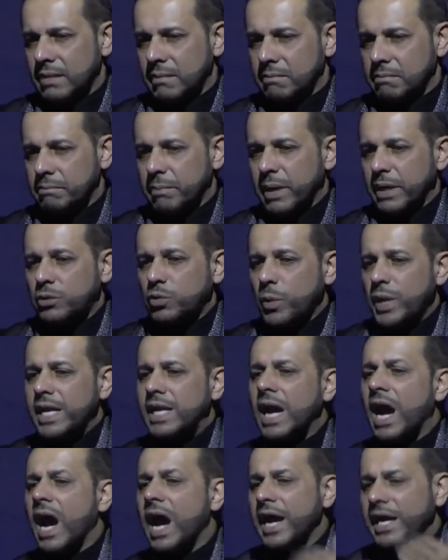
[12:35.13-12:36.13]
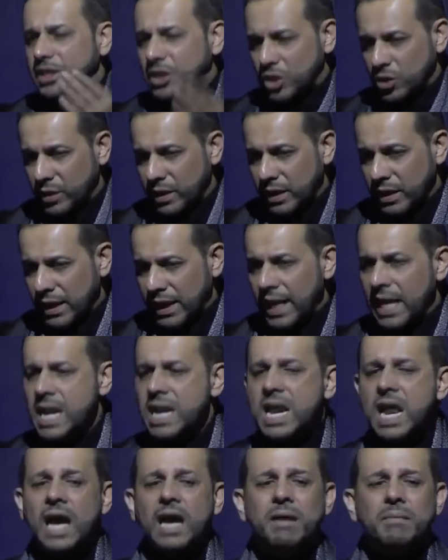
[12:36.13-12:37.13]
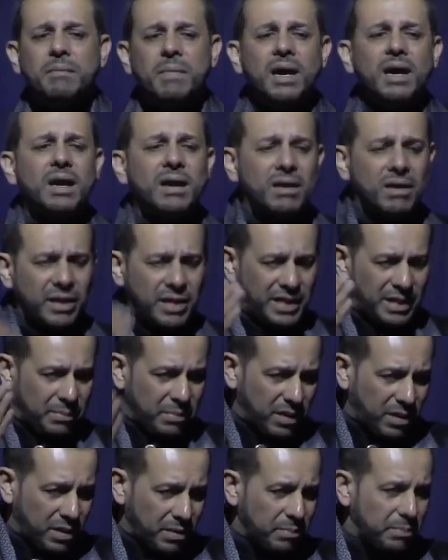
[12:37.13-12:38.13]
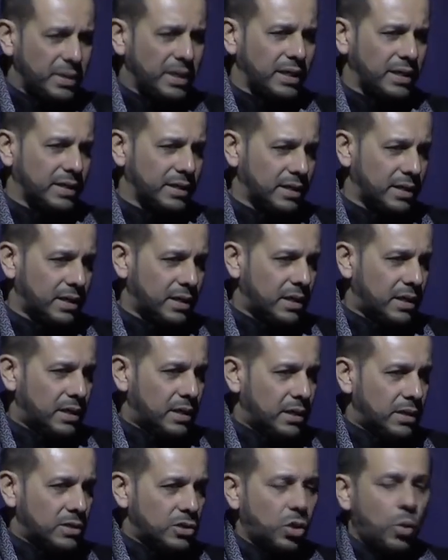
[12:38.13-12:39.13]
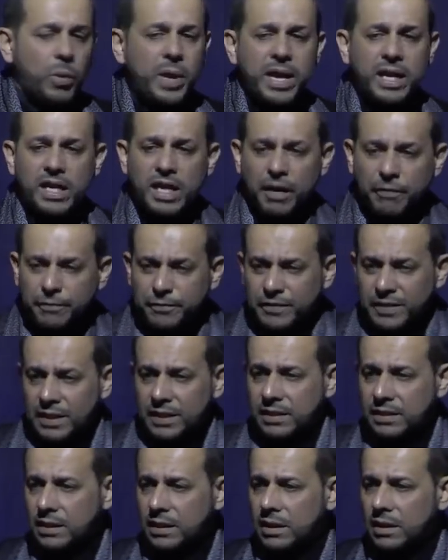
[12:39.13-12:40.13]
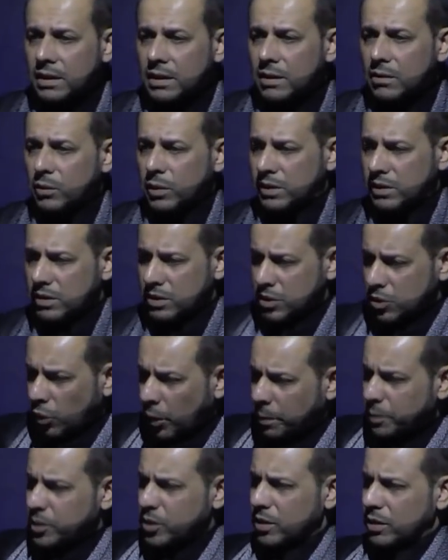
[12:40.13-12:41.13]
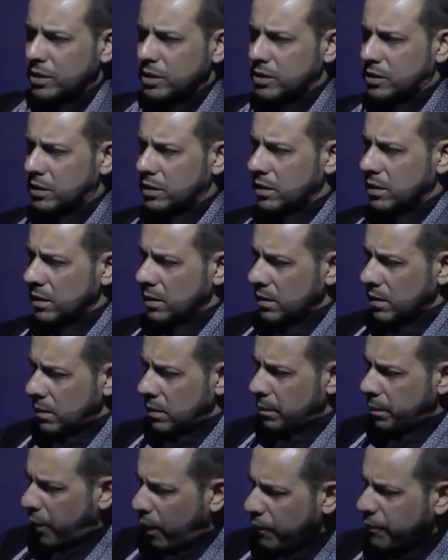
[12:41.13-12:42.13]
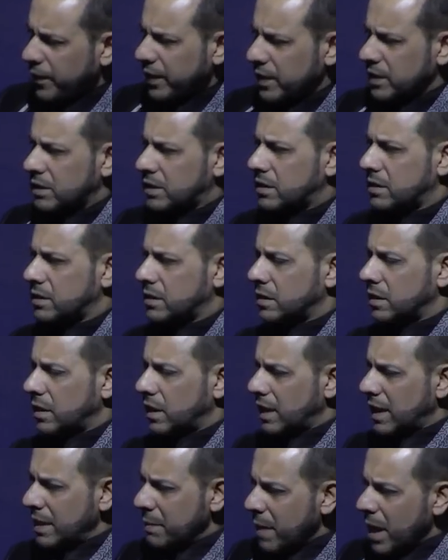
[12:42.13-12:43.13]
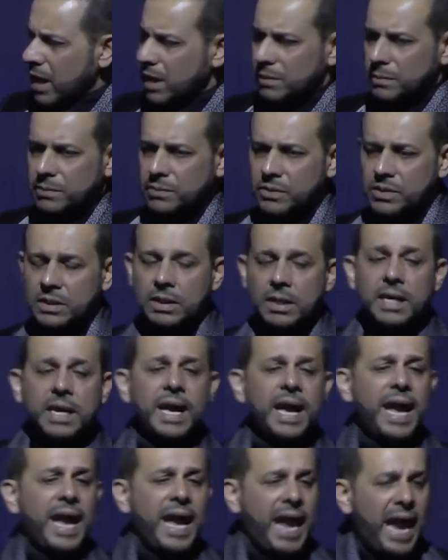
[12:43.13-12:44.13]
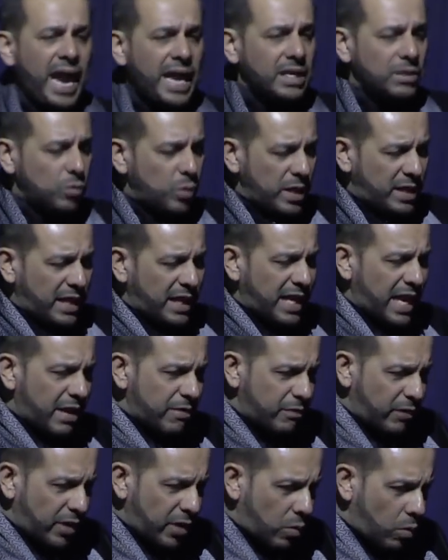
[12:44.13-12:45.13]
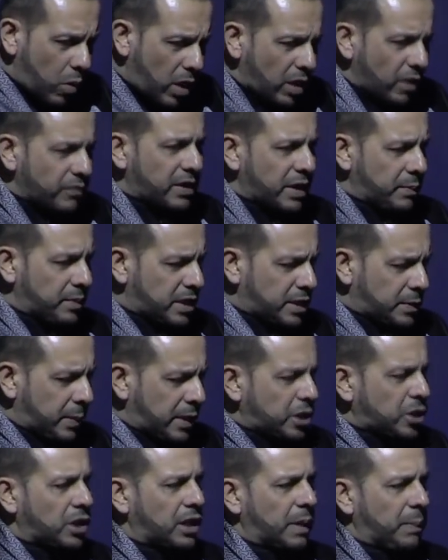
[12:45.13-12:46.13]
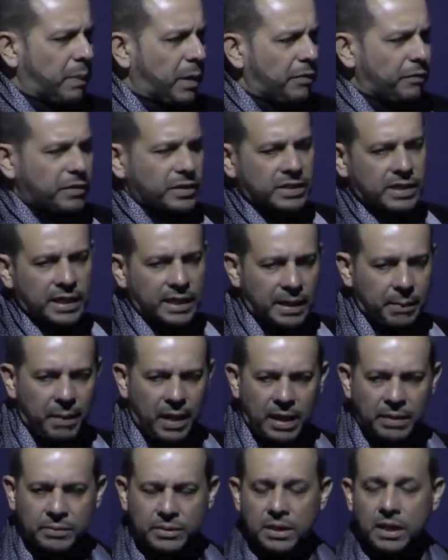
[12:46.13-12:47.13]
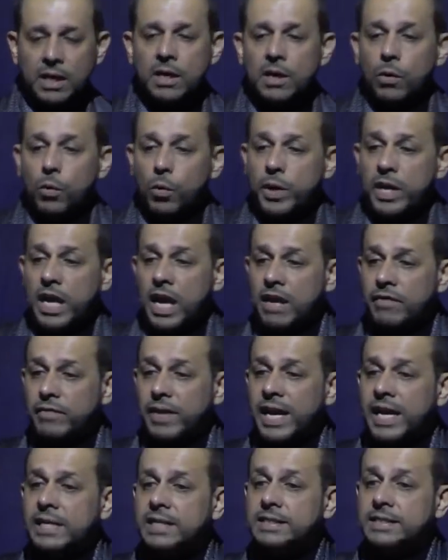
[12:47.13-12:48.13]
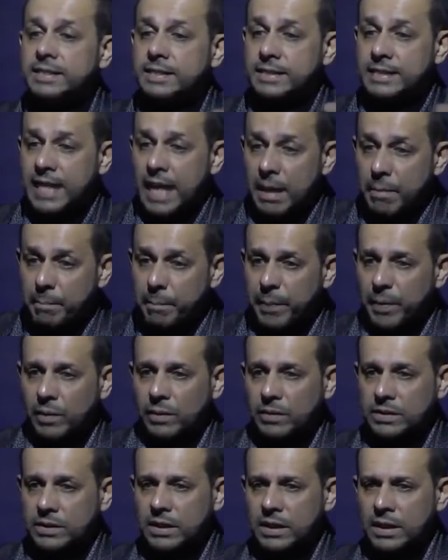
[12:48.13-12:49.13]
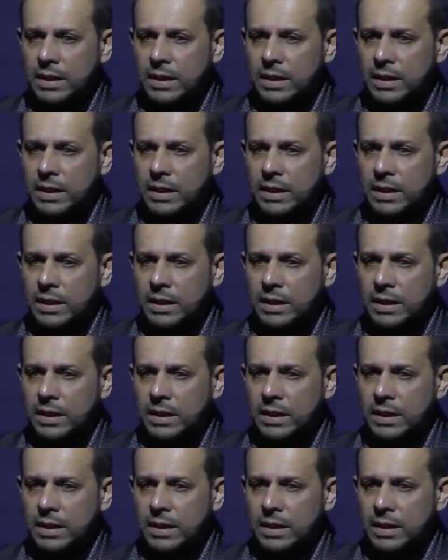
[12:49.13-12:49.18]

But we guide you. Illa ma rahima rabbi. So we are gifted with scriptures, prophets, imams, and within every one of them, especially prophets and imams, we have examples